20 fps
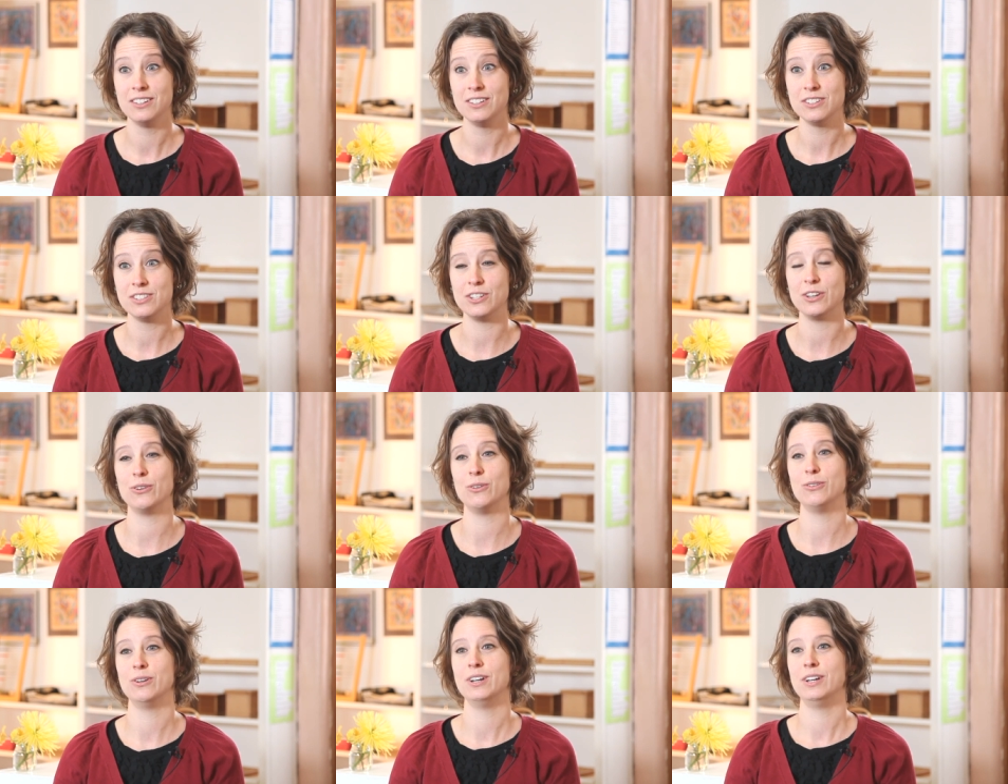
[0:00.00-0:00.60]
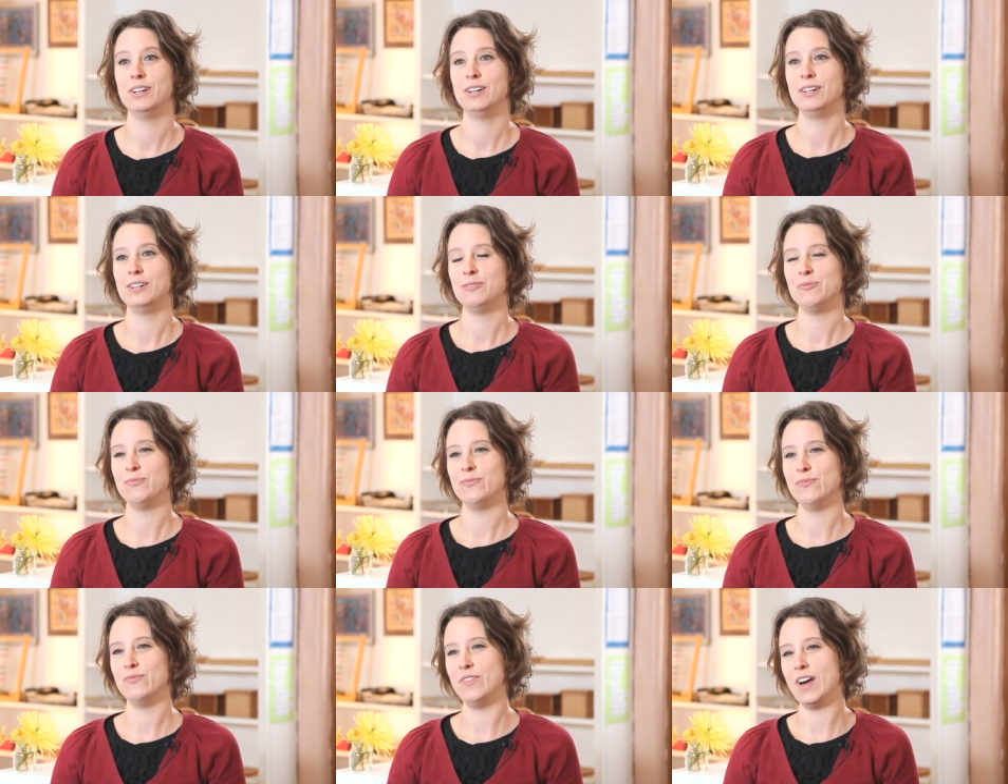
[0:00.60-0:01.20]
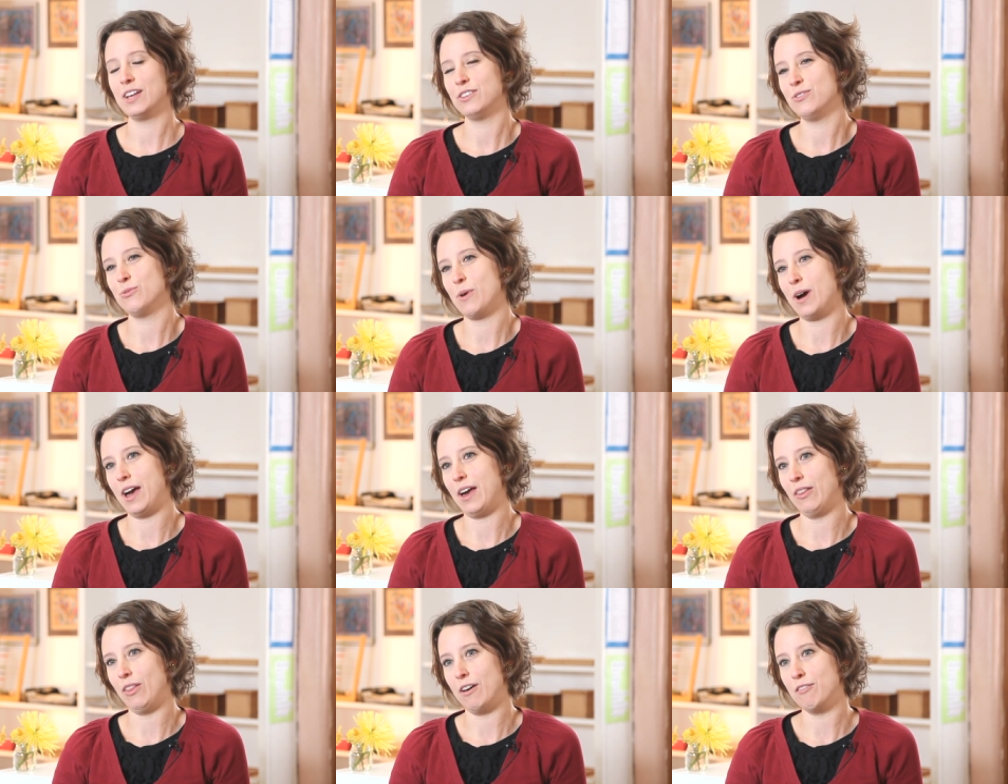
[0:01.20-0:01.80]
So that's
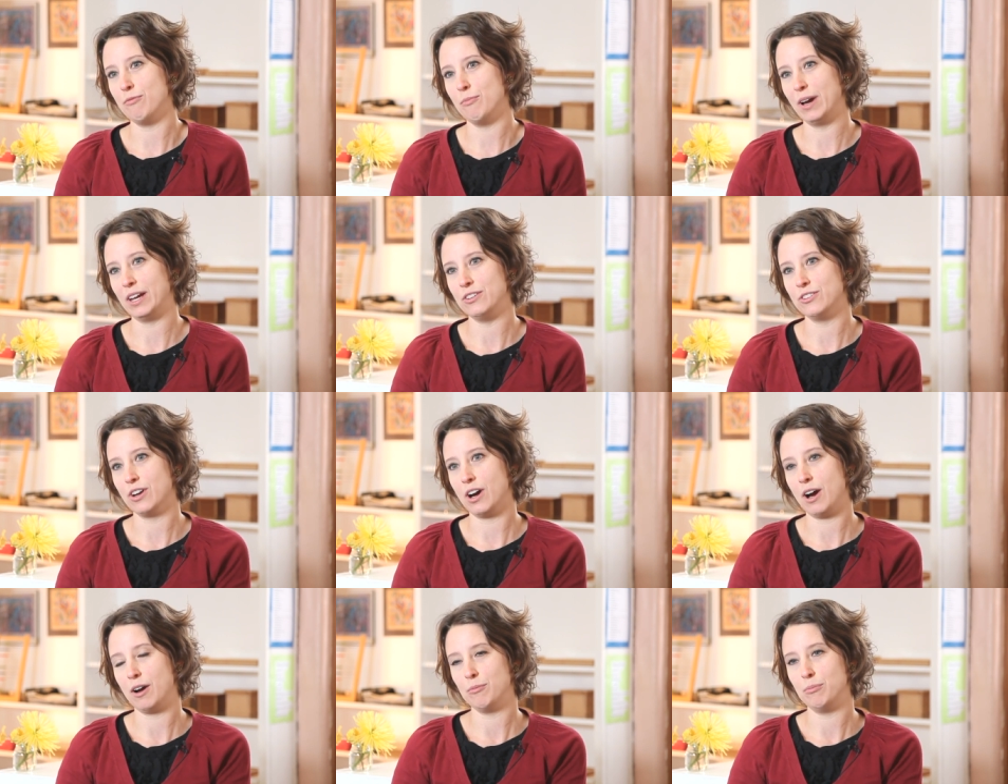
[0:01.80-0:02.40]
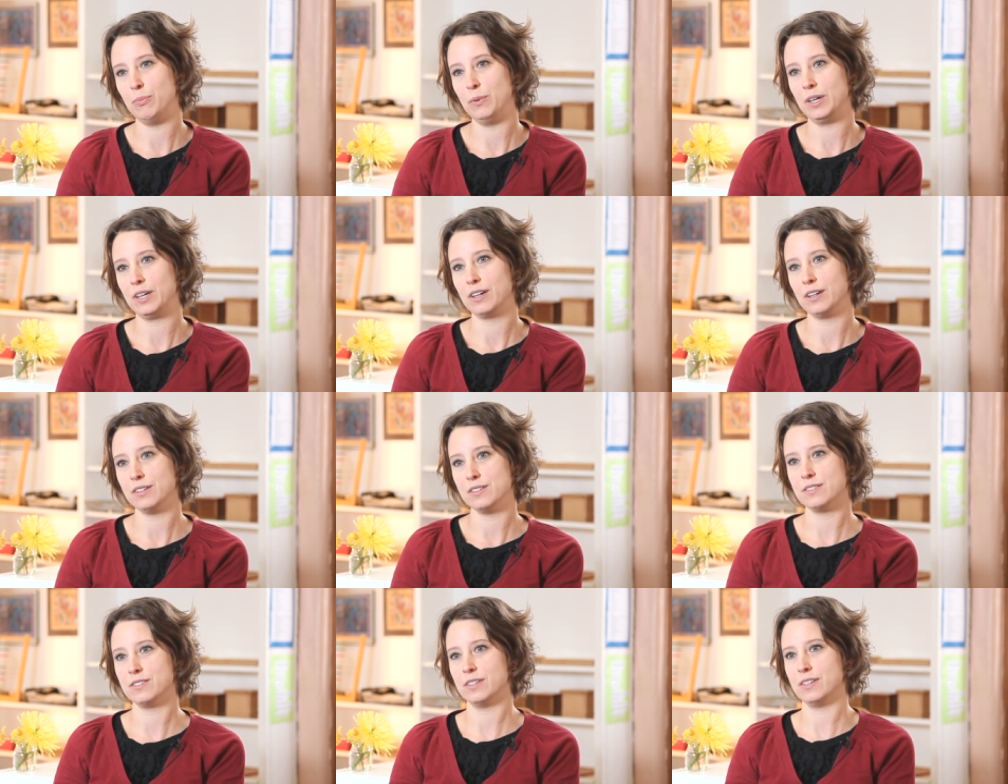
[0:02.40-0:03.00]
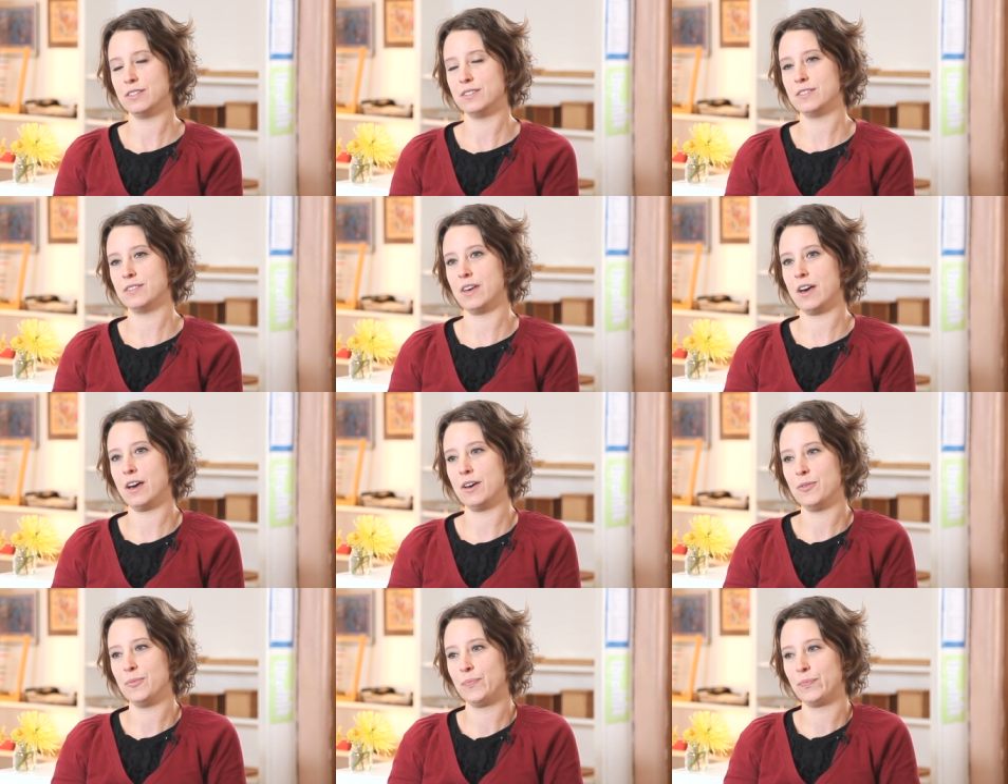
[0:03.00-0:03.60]
why I love my job because it's
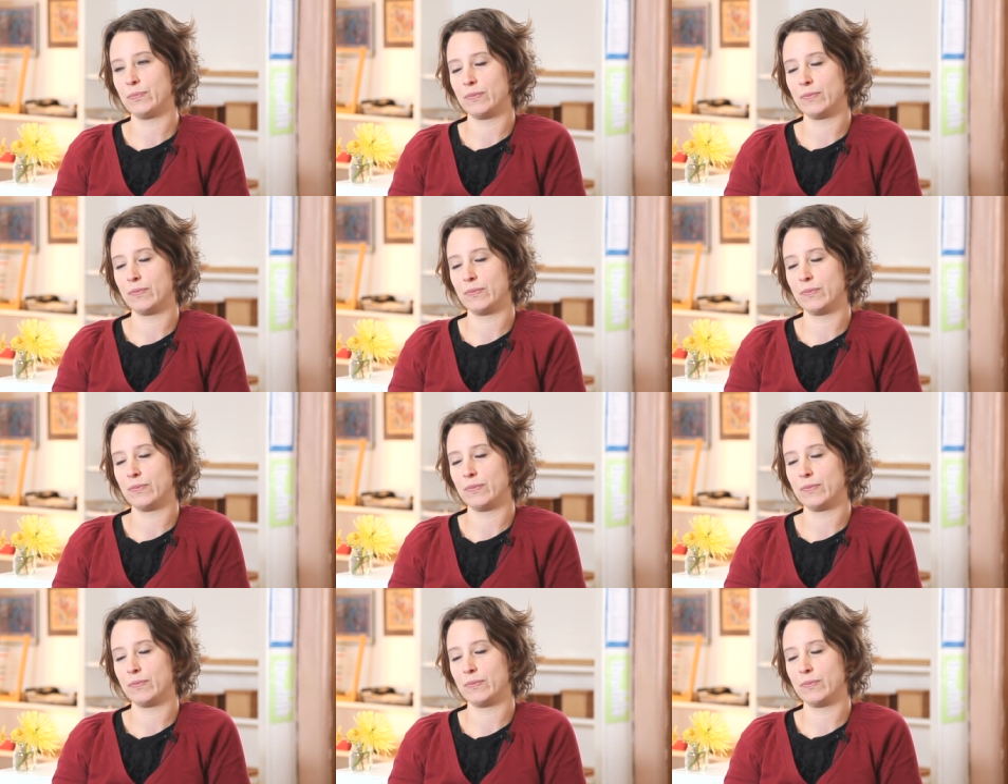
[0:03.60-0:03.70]
a